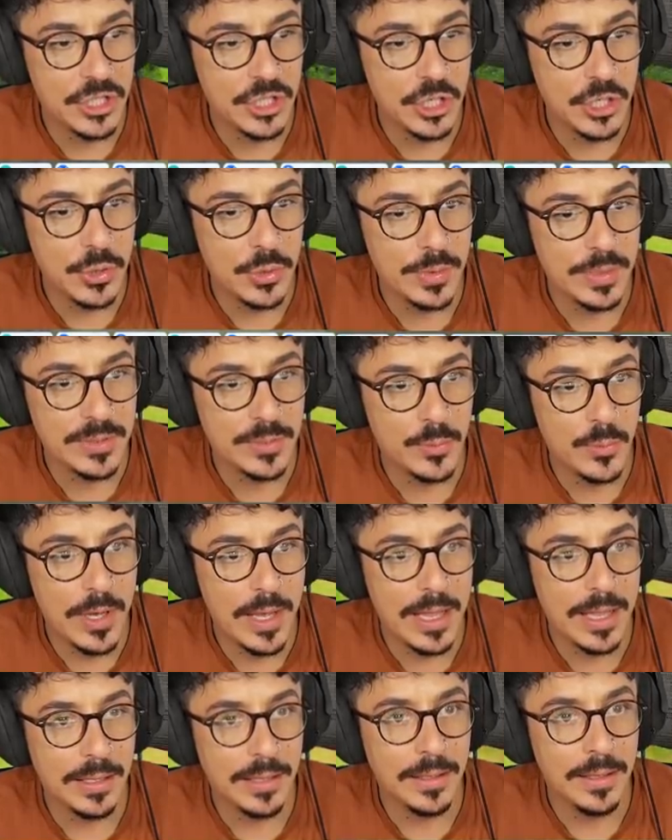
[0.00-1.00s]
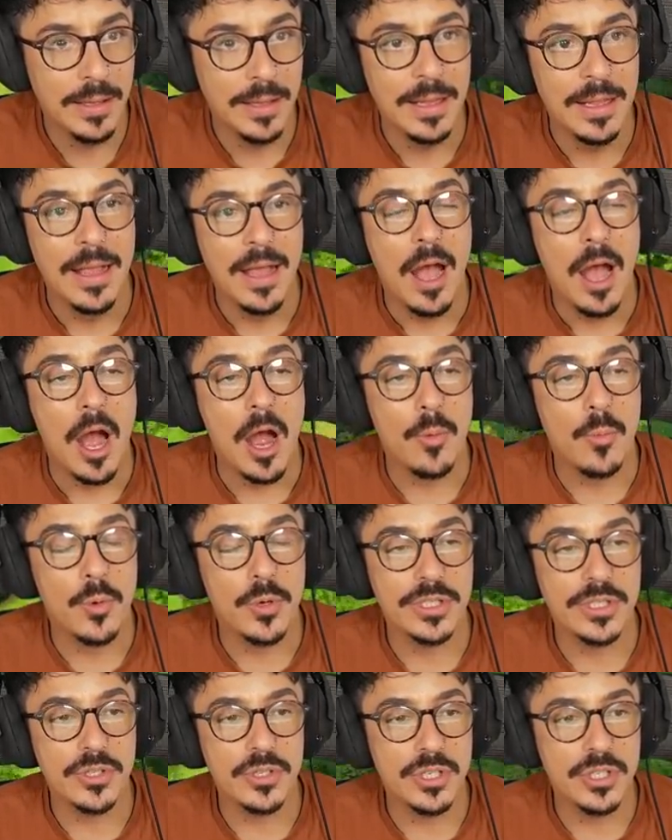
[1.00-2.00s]
do as well. I
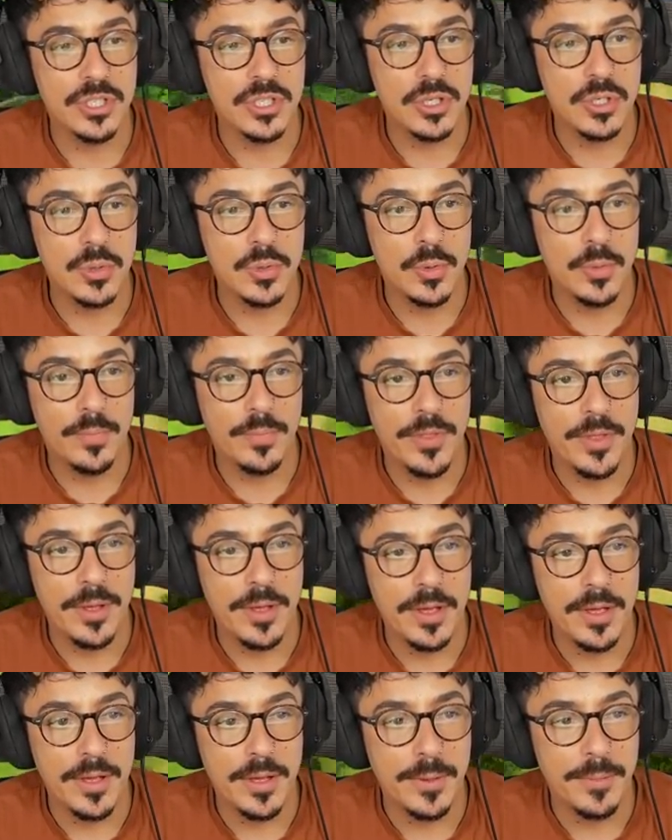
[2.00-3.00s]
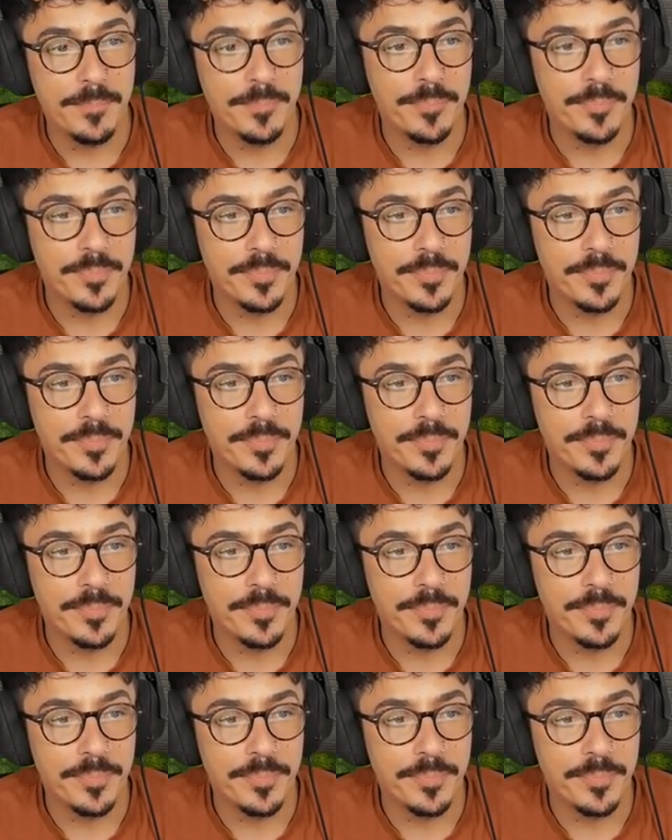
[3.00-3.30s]
was going to do the